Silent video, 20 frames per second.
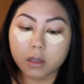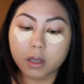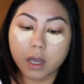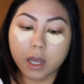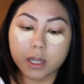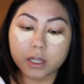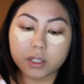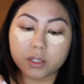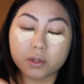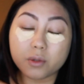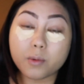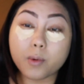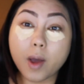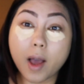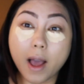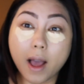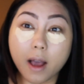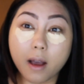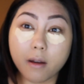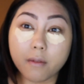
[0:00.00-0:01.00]
I do
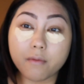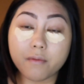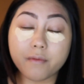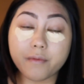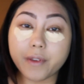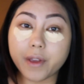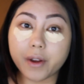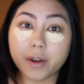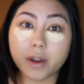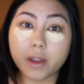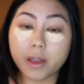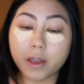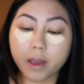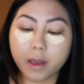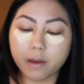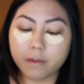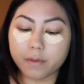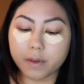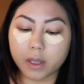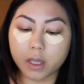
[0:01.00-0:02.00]
have very
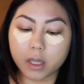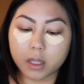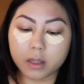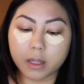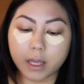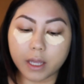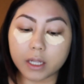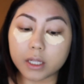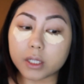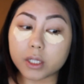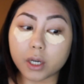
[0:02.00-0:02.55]
heavy like